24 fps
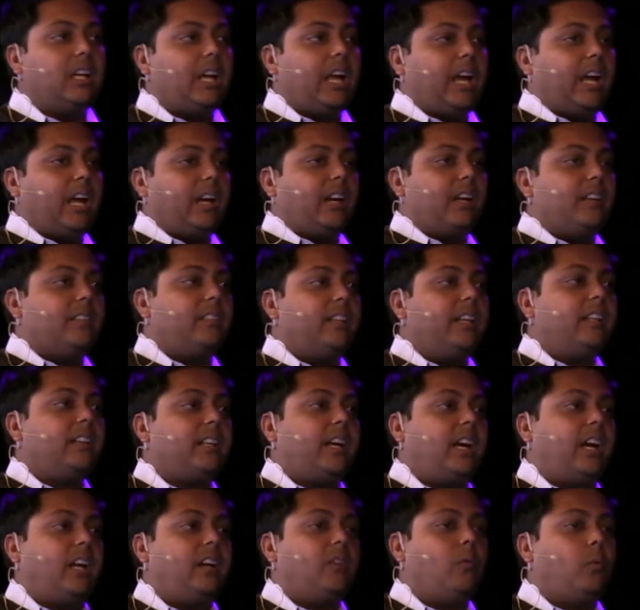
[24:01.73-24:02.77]
And I think
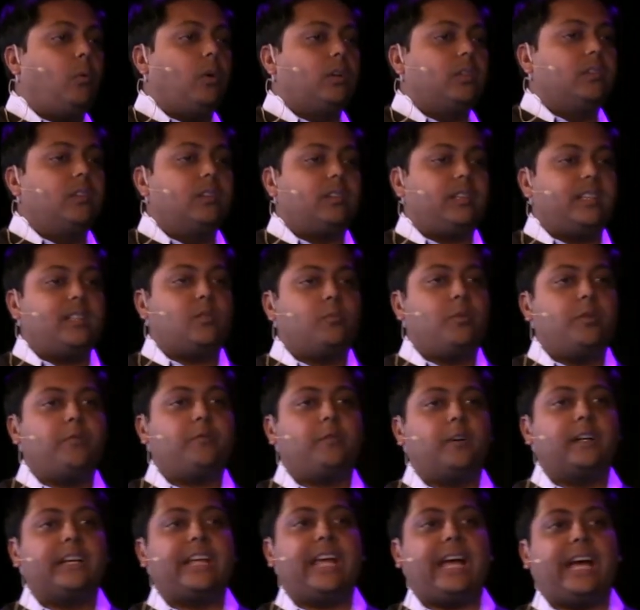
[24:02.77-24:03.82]
that one of the things we
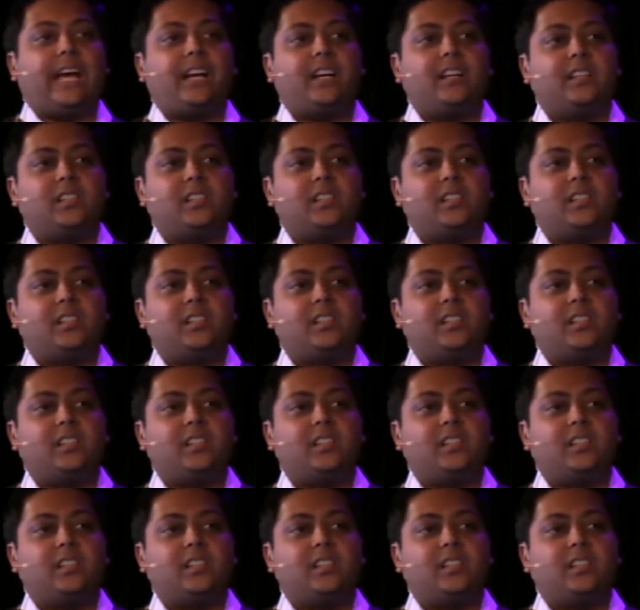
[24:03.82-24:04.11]
forget,